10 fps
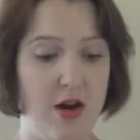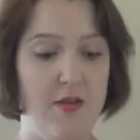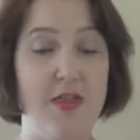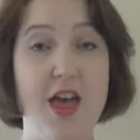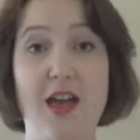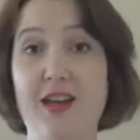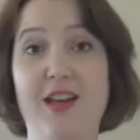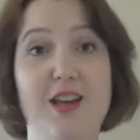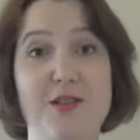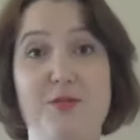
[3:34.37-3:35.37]
And then
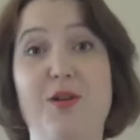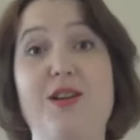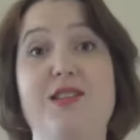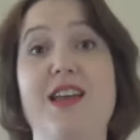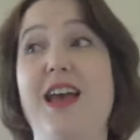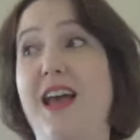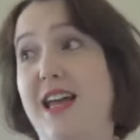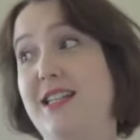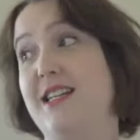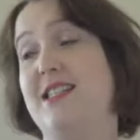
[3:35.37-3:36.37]
it gets worse.
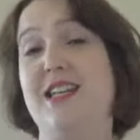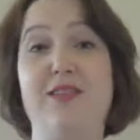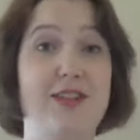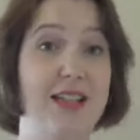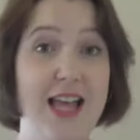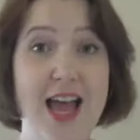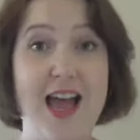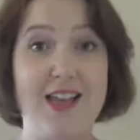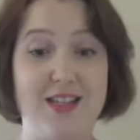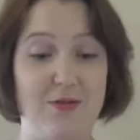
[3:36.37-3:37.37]
It doesn't even
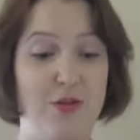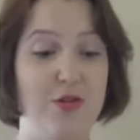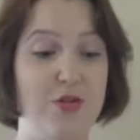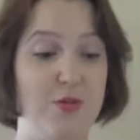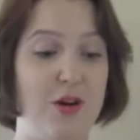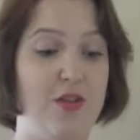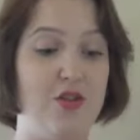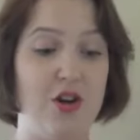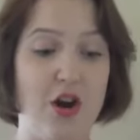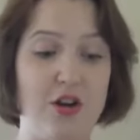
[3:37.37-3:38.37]
last. If you use one of the
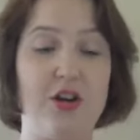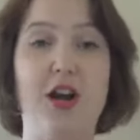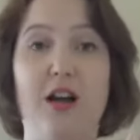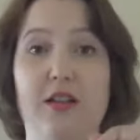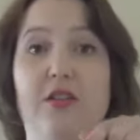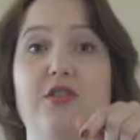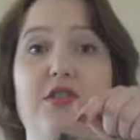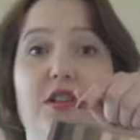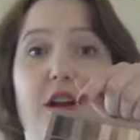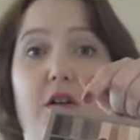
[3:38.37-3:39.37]
darker
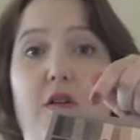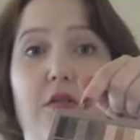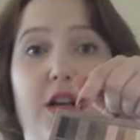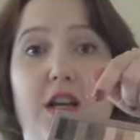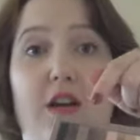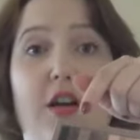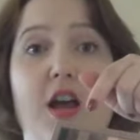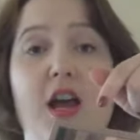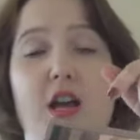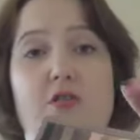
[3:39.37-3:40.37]
colors, you know, over here,
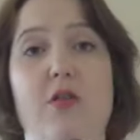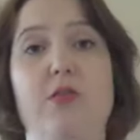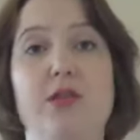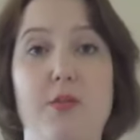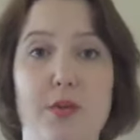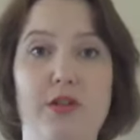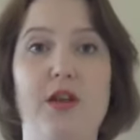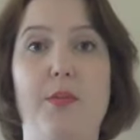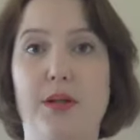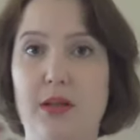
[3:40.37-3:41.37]
and you're able to build
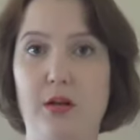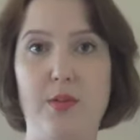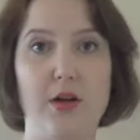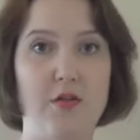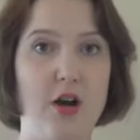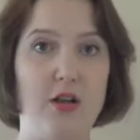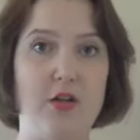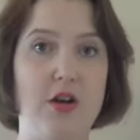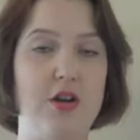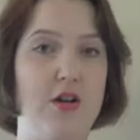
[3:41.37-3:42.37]
up a little bit of color
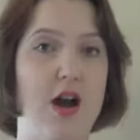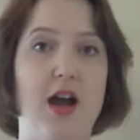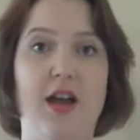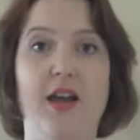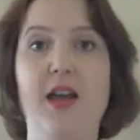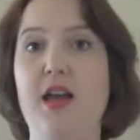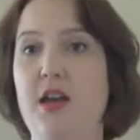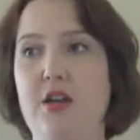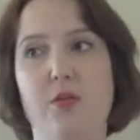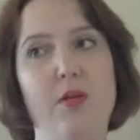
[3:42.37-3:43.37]
on your eye,
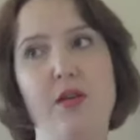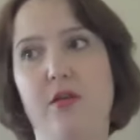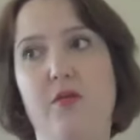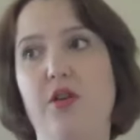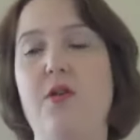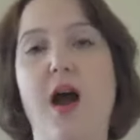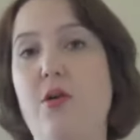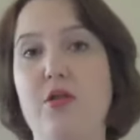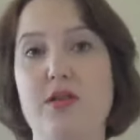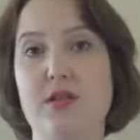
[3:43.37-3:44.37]
you know, within a few
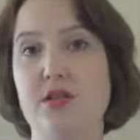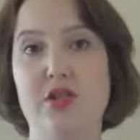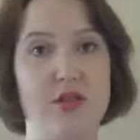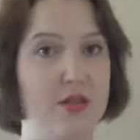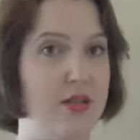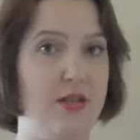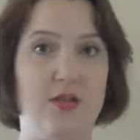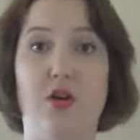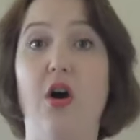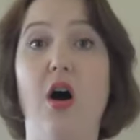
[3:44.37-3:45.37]
hours, it just is
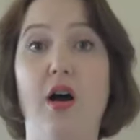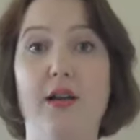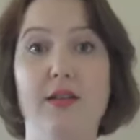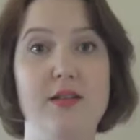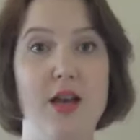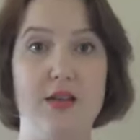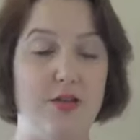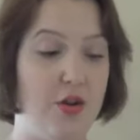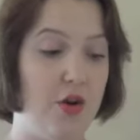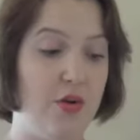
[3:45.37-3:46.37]
gone. It has
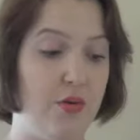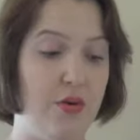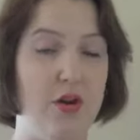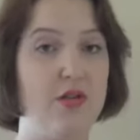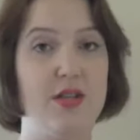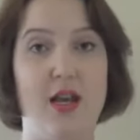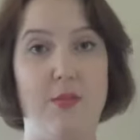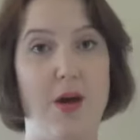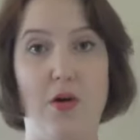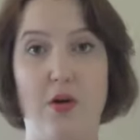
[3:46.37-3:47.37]
no
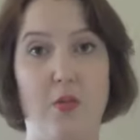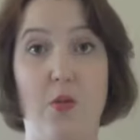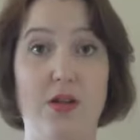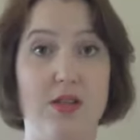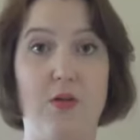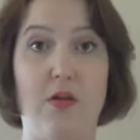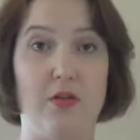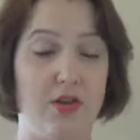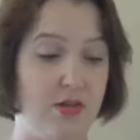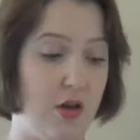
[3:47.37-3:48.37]
staying power
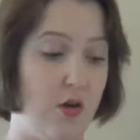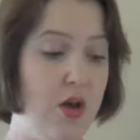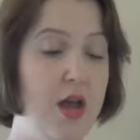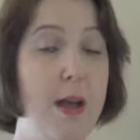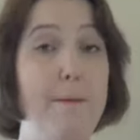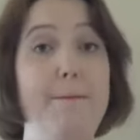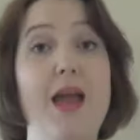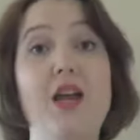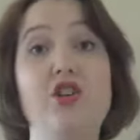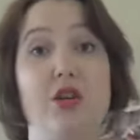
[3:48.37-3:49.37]
whatsoever. So
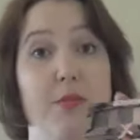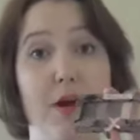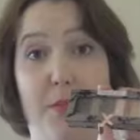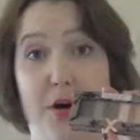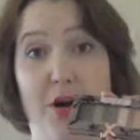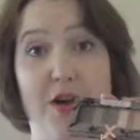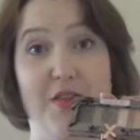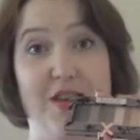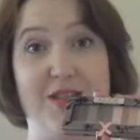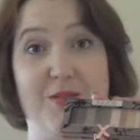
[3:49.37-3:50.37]
major bummer
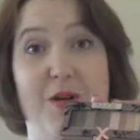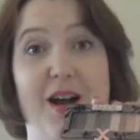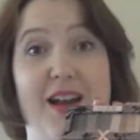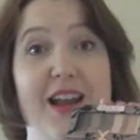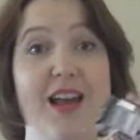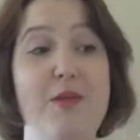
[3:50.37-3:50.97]
on this one.